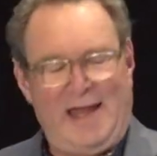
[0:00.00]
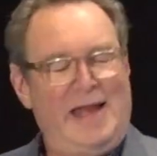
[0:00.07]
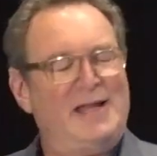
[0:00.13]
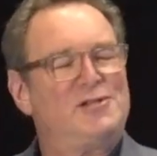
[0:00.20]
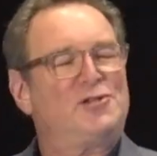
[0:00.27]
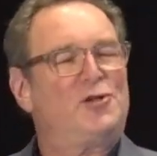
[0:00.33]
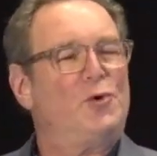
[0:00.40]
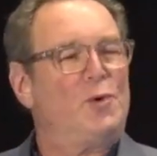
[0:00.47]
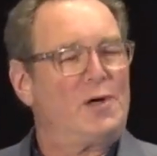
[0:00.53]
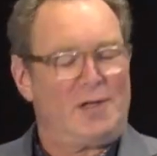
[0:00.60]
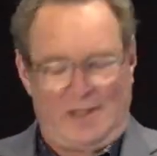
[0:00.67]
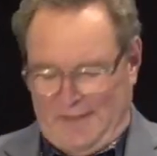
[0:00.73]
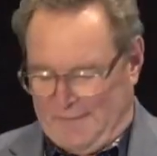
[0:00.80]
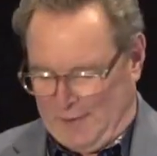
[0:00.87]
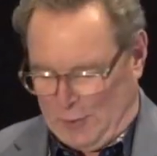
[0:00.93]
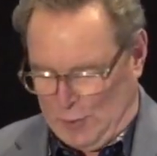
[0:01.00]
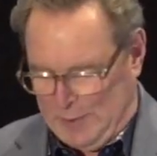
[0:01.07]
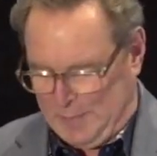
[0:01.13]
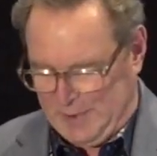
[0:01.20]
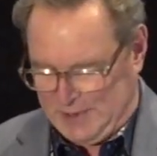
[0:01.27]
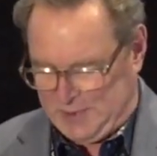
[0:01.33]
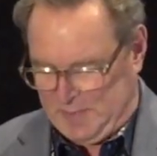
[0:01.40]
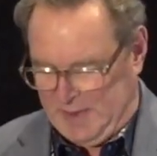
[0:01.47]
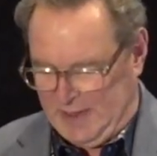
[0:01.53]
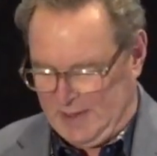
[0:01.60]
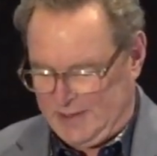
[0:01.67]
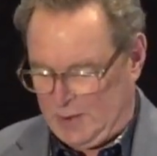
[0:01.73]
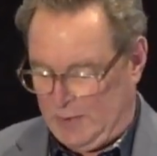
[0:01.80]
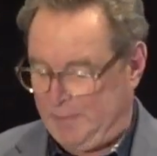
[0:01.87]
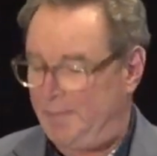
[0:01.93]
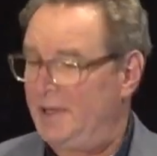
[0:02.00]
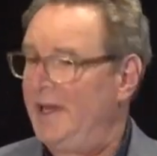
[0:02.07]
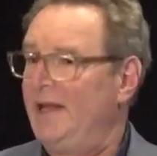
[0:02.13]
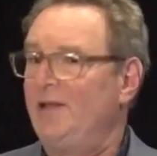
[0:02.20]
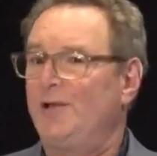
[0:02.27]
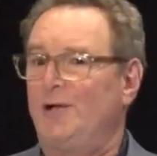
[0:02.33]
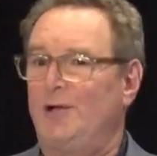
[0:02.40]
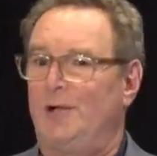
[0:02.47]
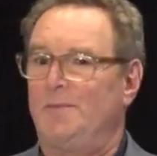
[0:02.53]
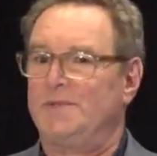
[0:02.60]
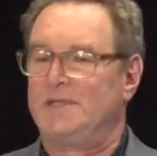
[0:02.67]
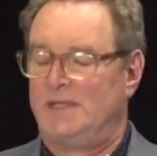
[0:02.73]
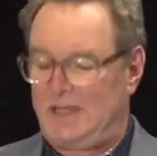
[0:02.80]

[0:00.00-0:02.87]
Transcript: It's too early for corporate speak, so in plain terms,